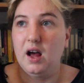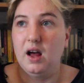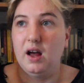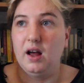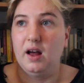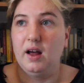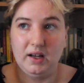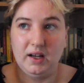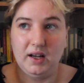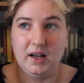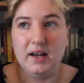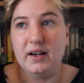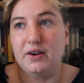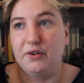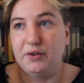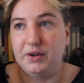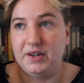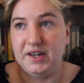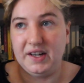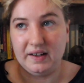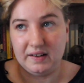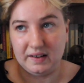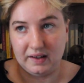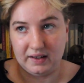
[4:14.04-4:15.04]
Uh, it
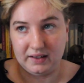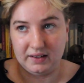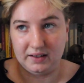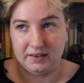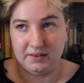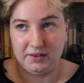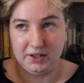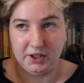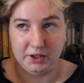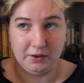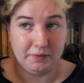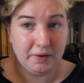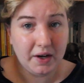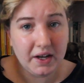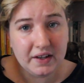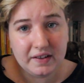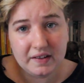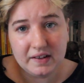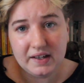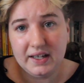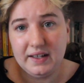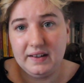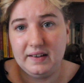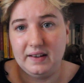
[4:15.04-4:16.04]
critiques like
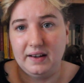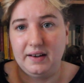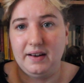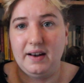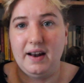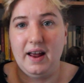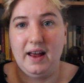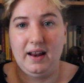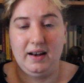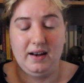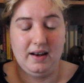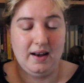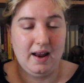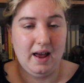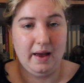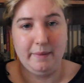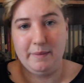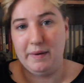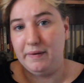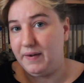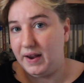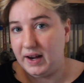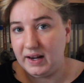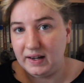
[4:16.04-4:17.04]
universities and, and
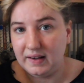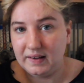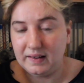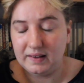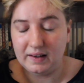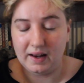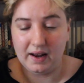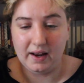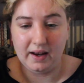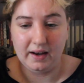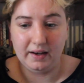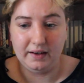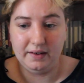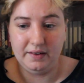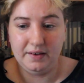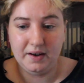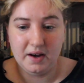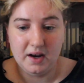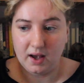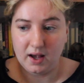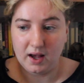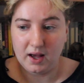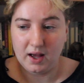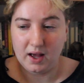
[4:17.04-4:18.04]
MFAs and
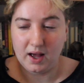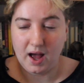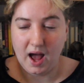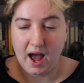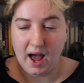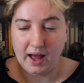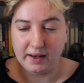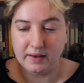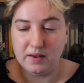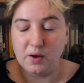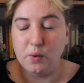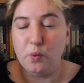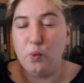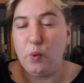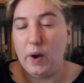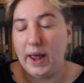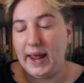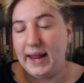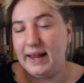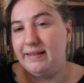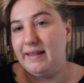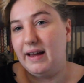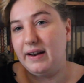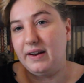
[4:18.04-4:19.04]
and the
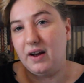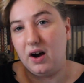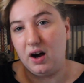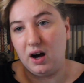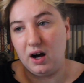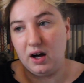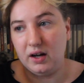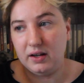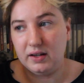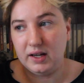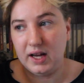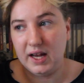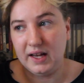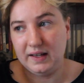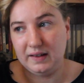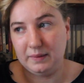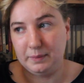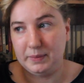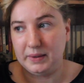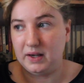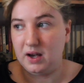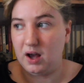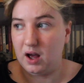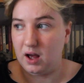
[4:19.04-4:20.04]
way that art
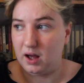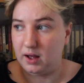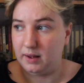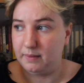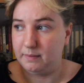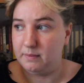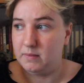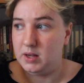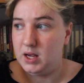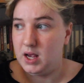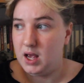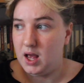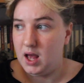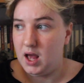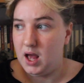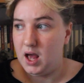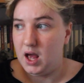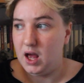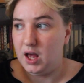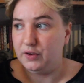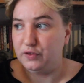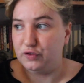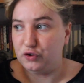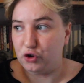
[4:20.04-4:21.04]
has become
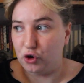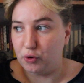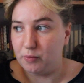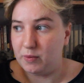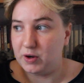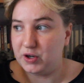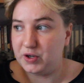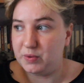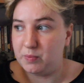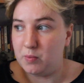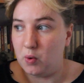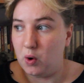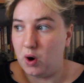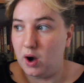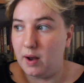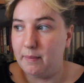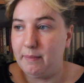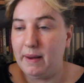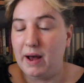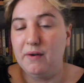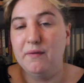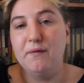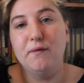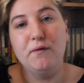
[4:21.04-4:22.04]
so much more
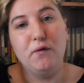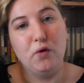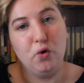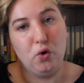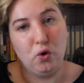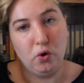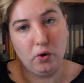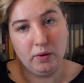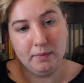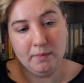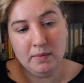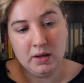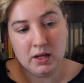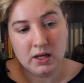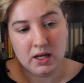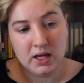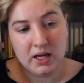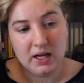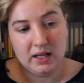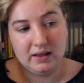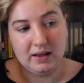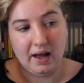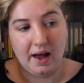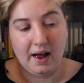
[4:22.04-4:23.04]
about form
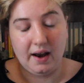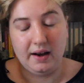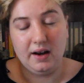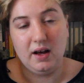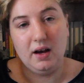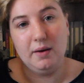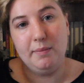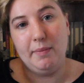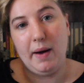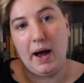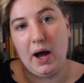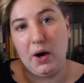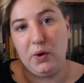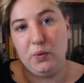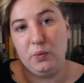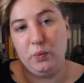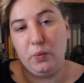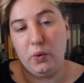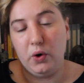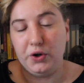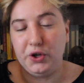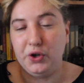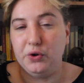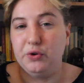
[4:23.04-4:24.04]
than
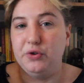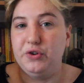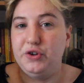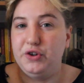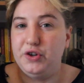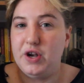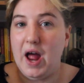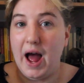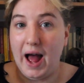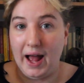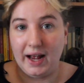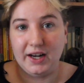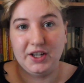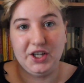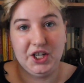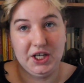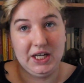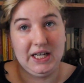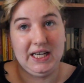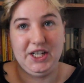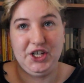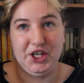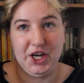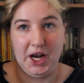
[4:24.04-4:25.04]
about what you're
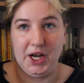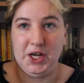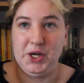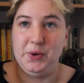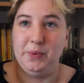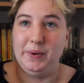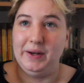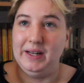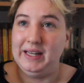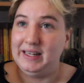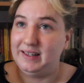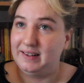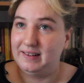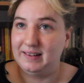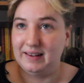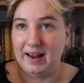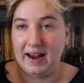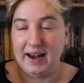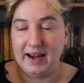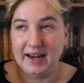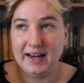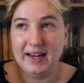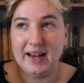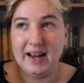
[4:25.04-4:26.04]
actually genuinely
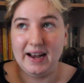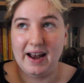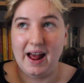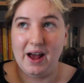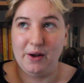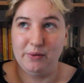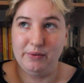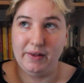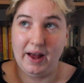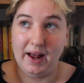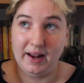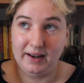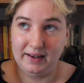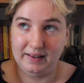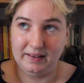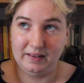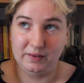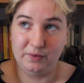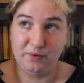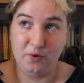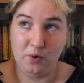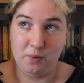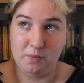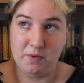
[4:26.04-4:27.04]
saying and how that
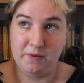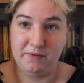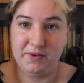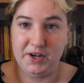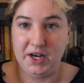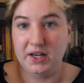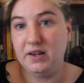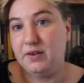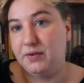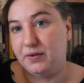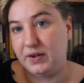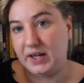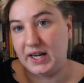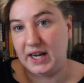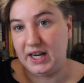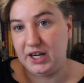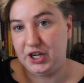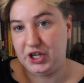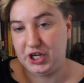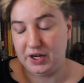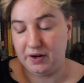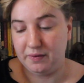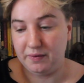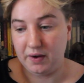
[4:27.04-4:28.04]
is a form of
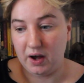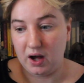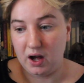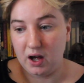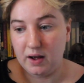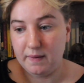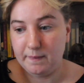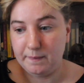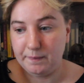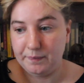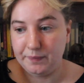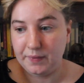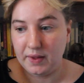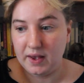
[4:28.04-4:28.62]
gentrification of art